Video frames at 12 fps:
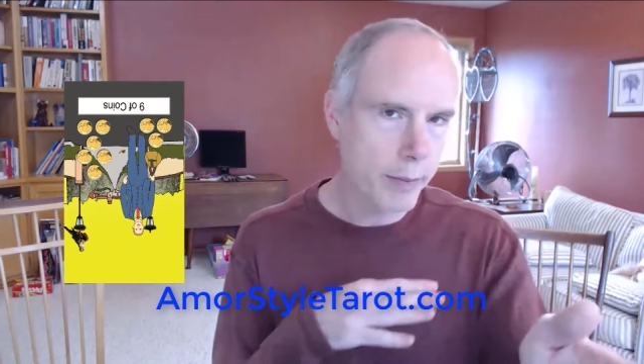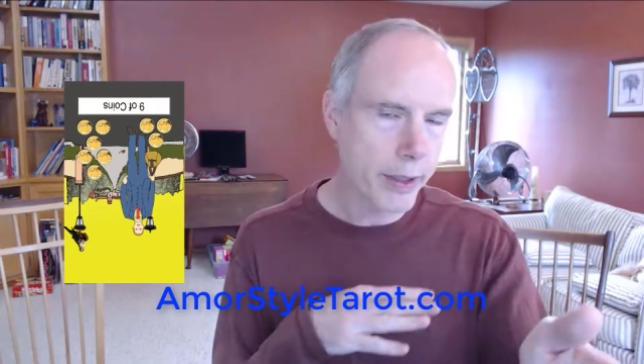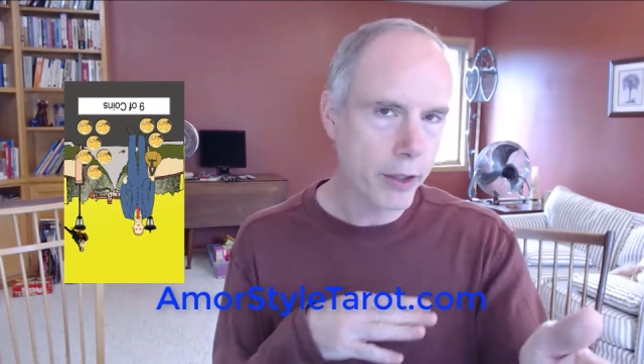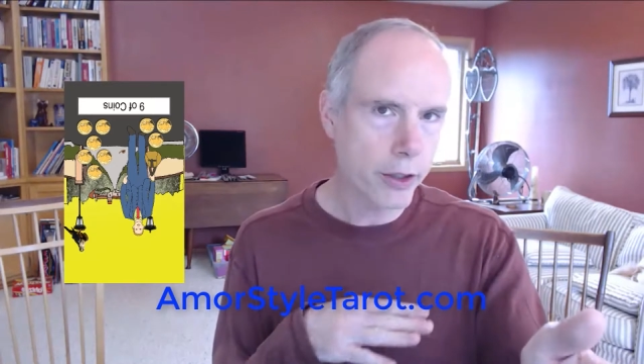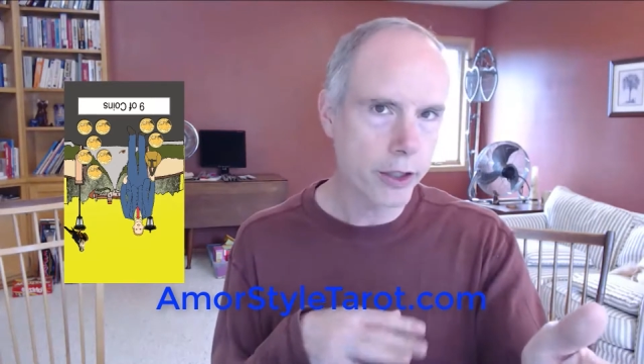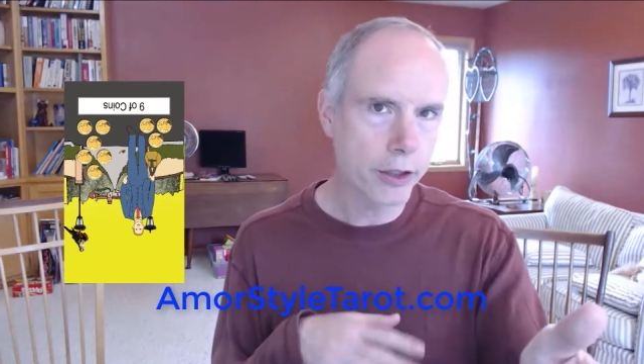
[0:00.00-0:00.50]

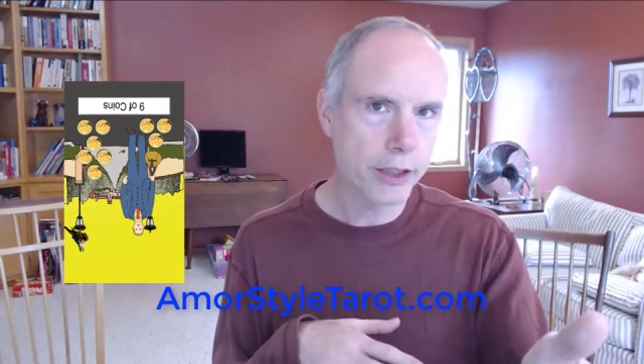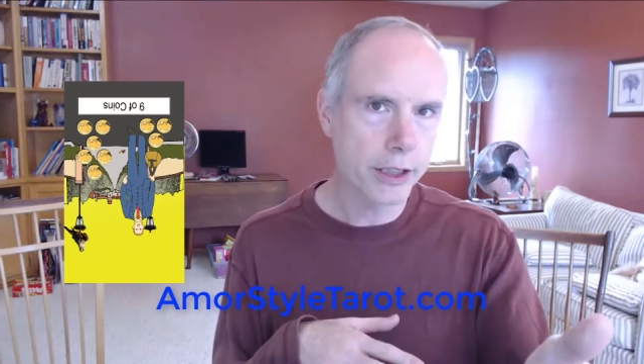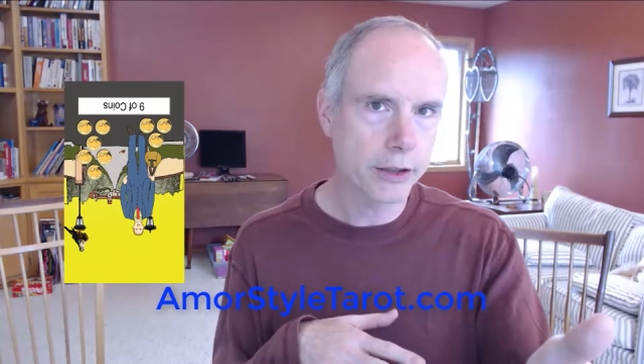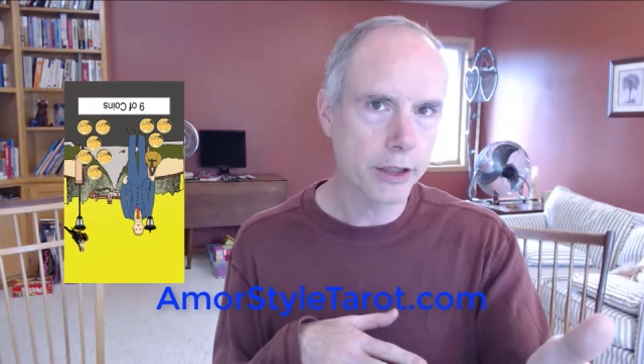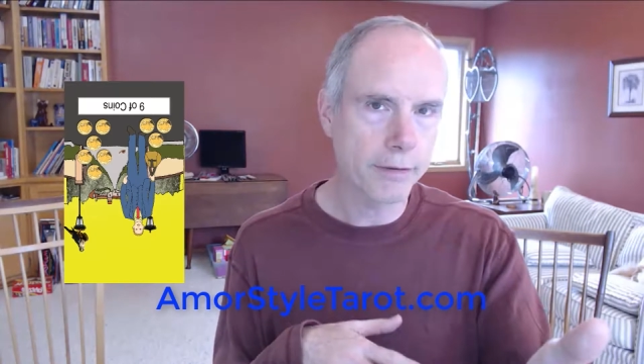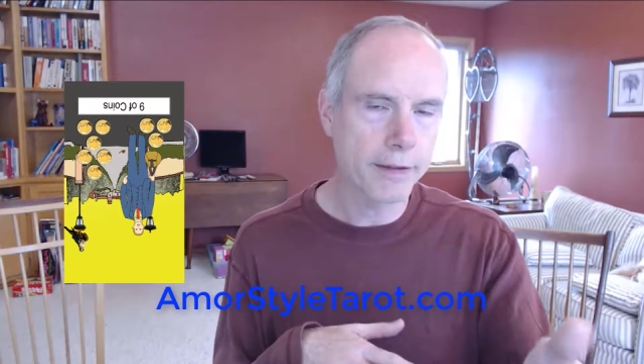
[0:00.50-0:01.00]
mirror and you see
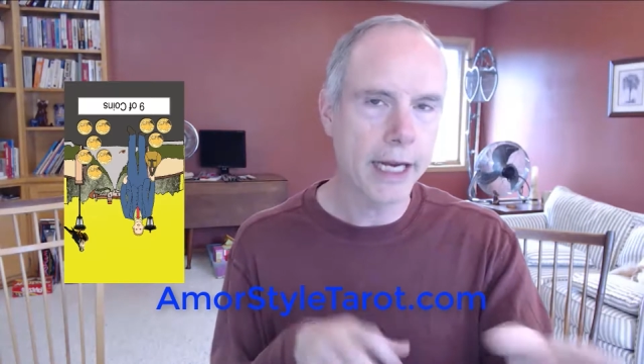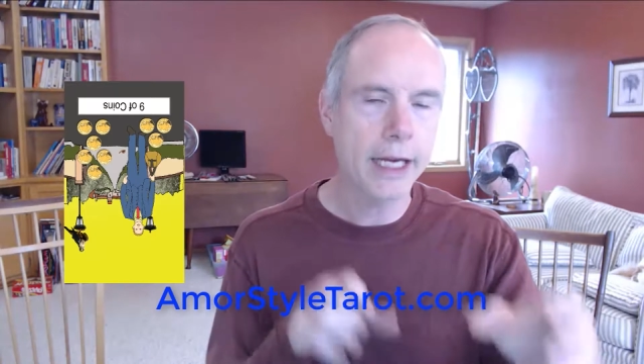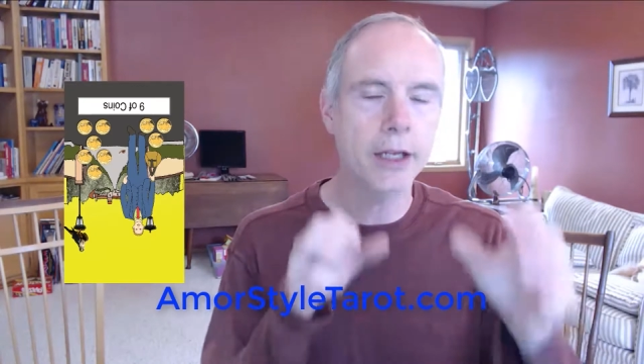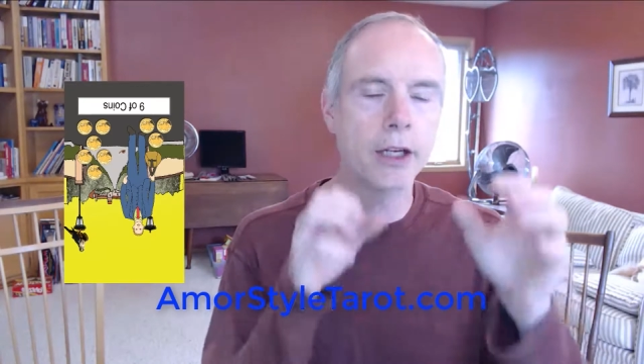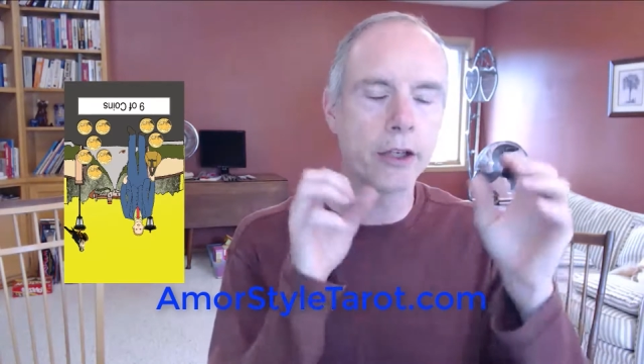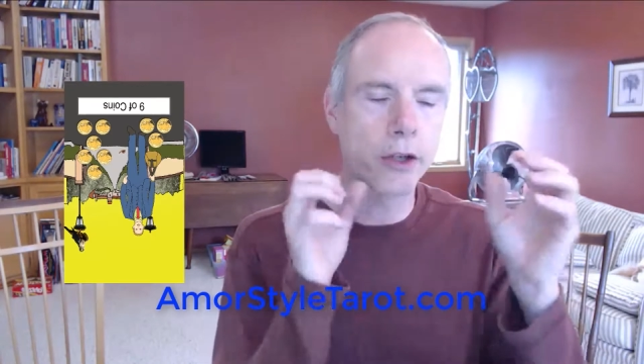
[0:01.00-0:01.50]
yourself
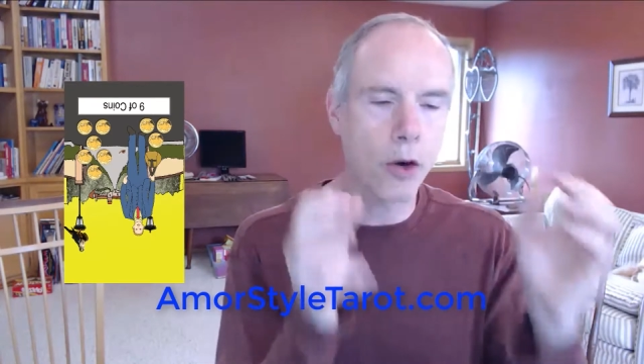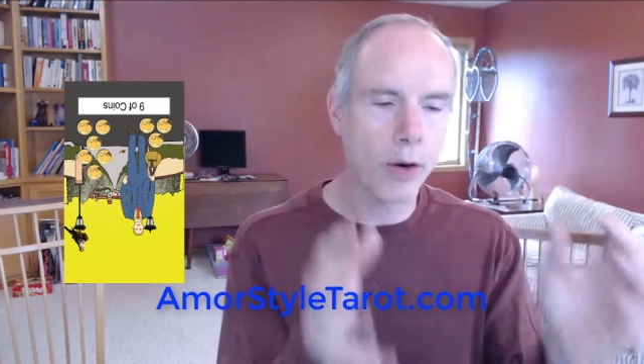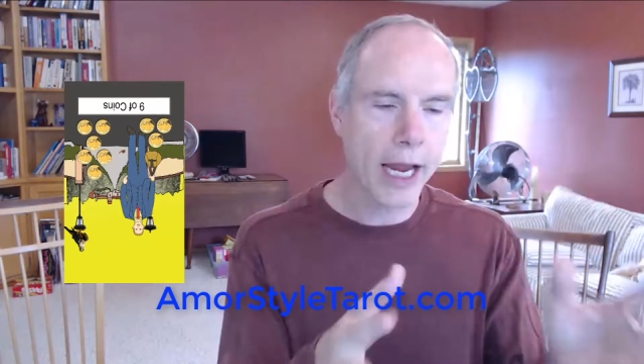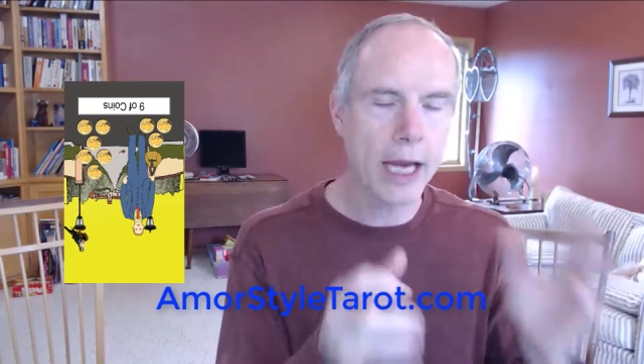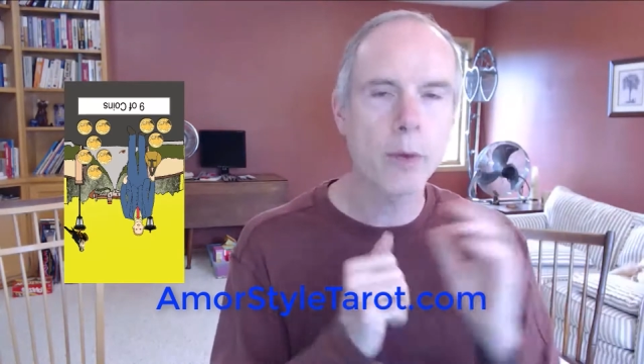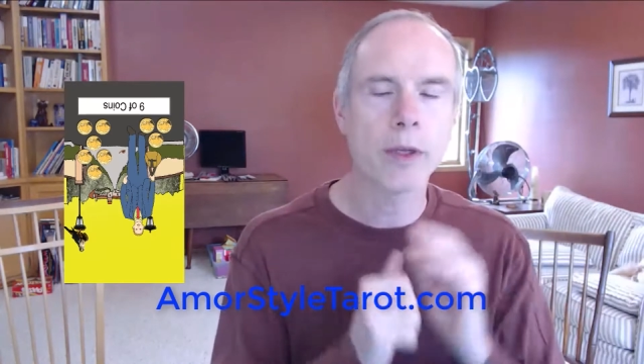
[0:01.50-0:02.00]
naked and you're
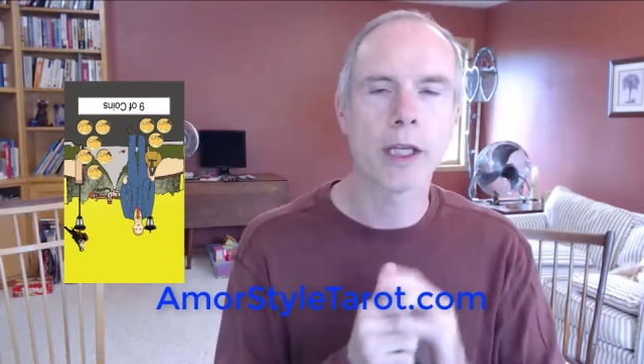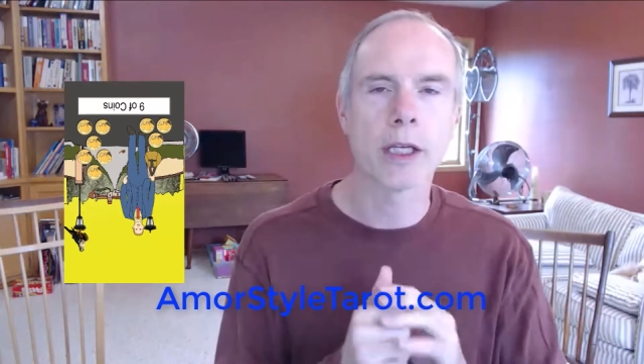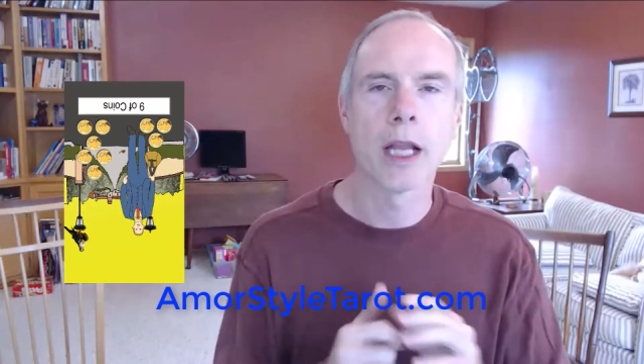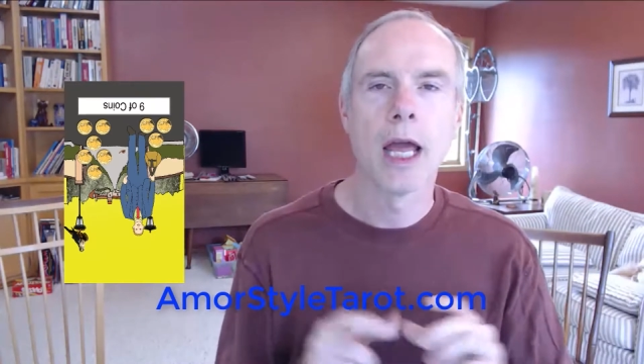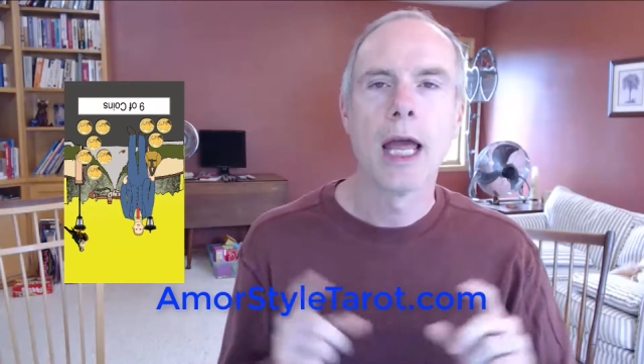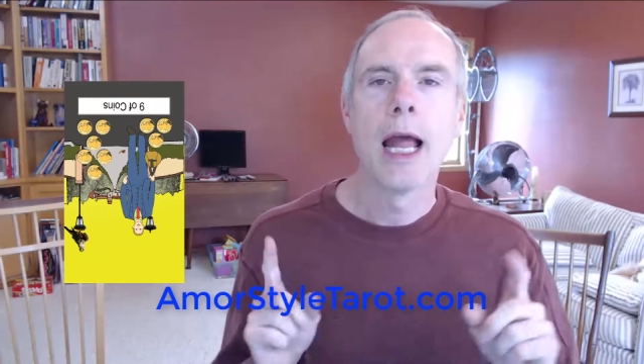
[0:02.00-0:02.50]
okay with it,